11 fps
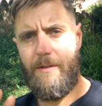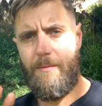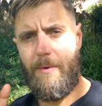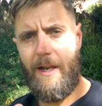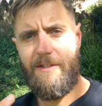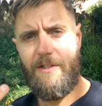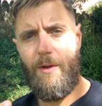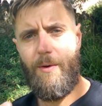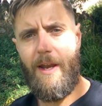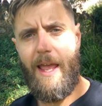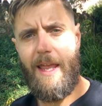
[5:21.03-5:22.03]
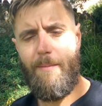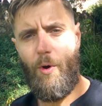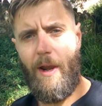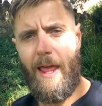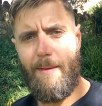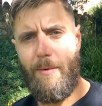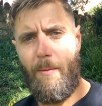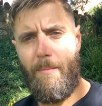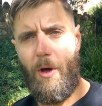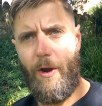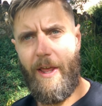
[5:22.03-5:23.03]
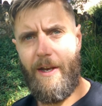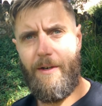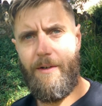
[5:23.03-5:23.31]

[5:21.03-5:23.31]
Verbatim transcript: Place no name or label upon it.